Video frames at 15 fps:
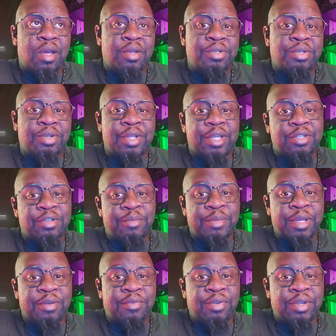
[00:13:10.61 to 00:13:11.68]
So that's going to be
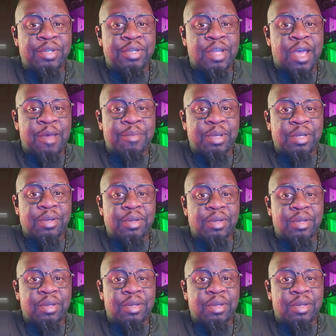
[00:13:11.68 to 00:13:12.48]
a fun topic.